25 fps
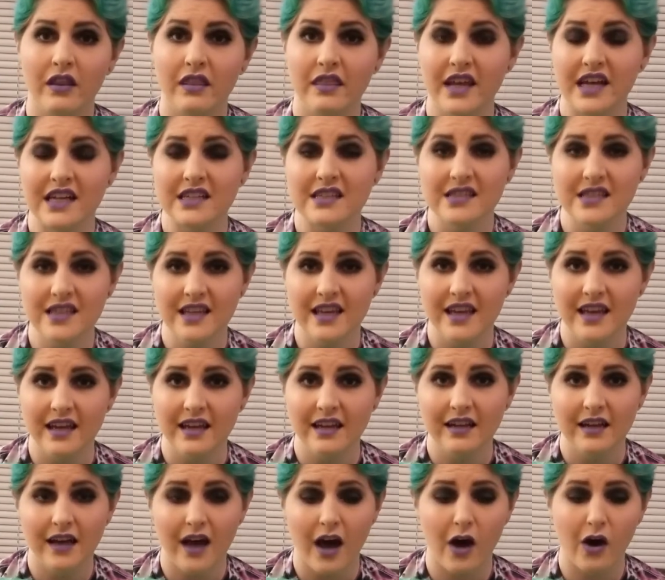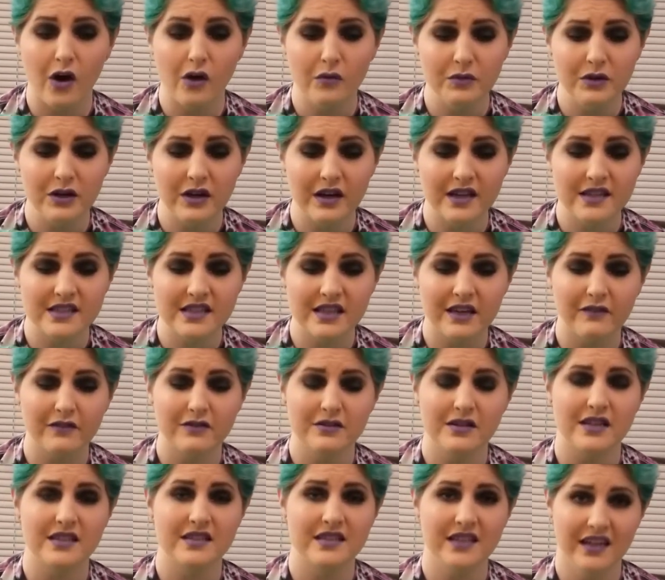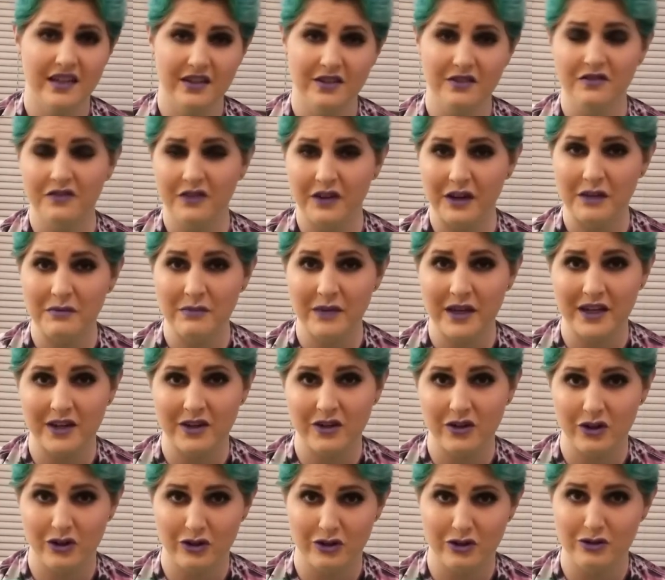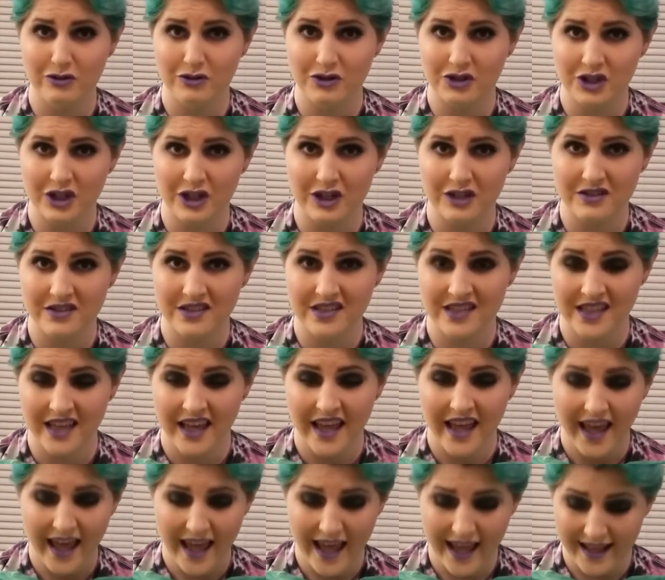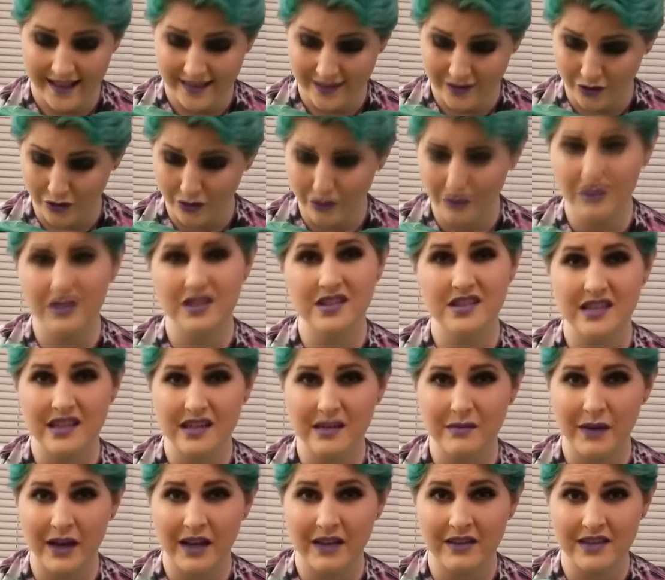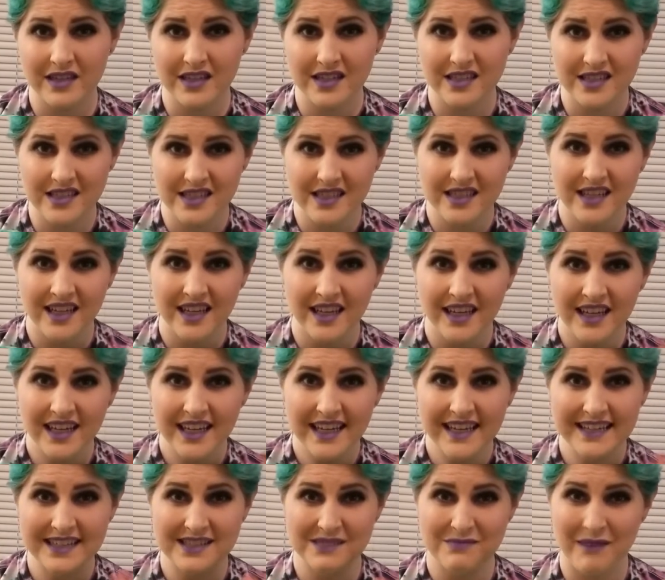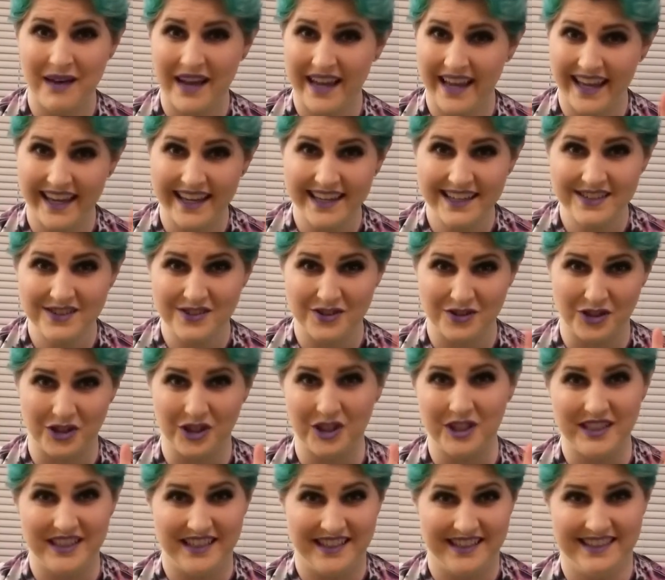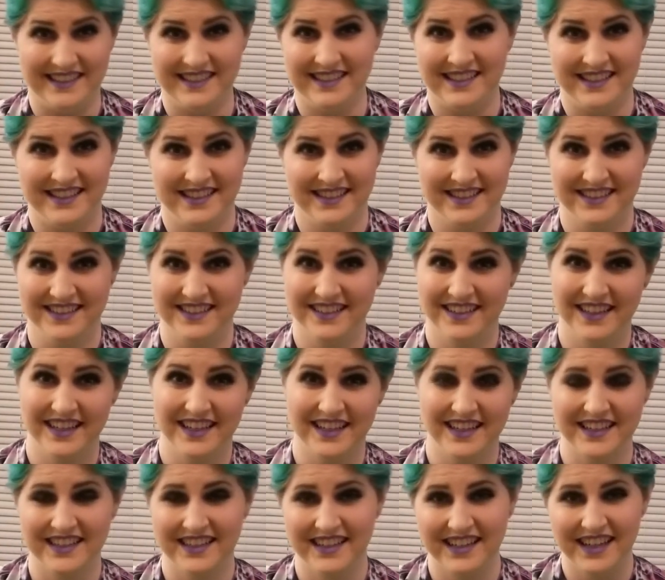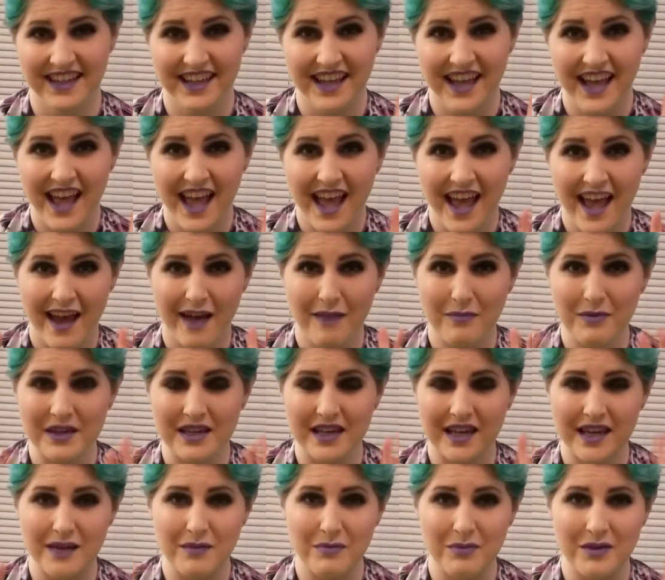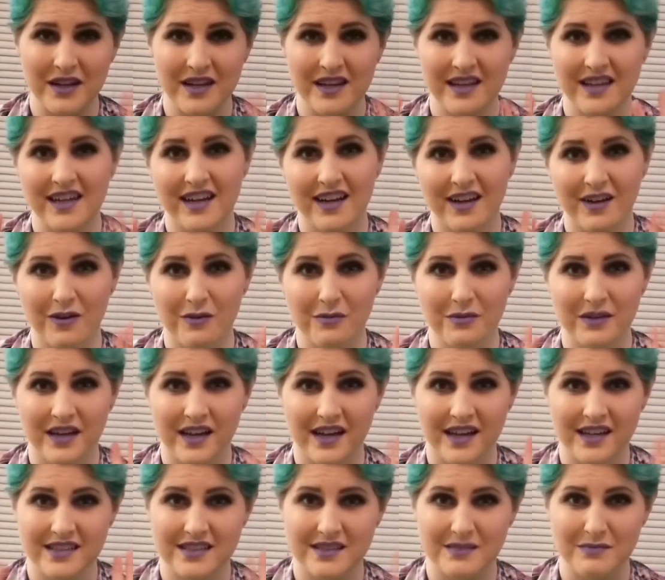that's it. I hope you guys have a ton of fun making your new shirts, and the coolest thing about this is my hands are clean. Happy camping at home, guys.